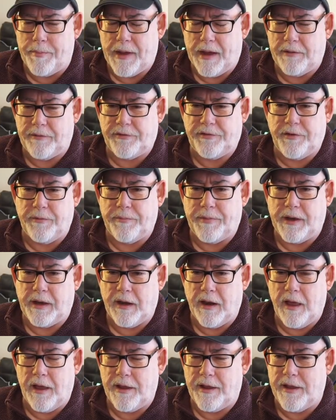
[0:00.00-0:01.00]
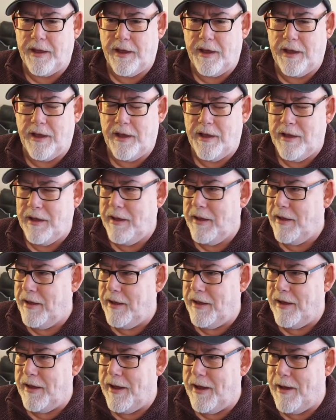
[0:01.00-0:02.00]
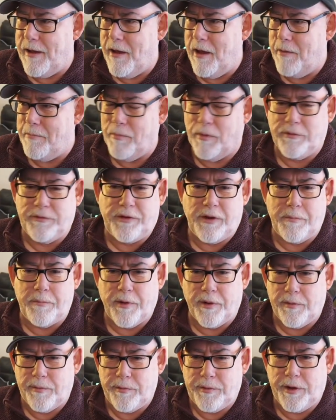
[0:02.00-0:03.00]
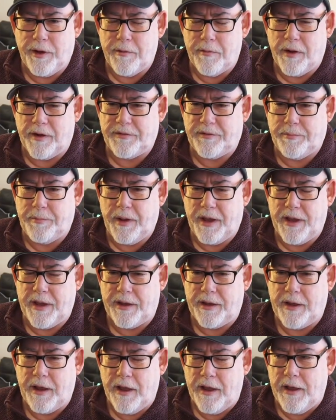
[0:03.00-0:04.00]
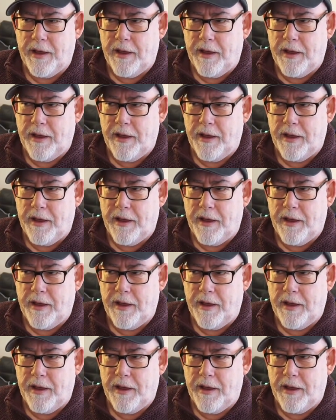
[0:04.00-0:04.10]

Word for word: about something like a, a multi boot USB,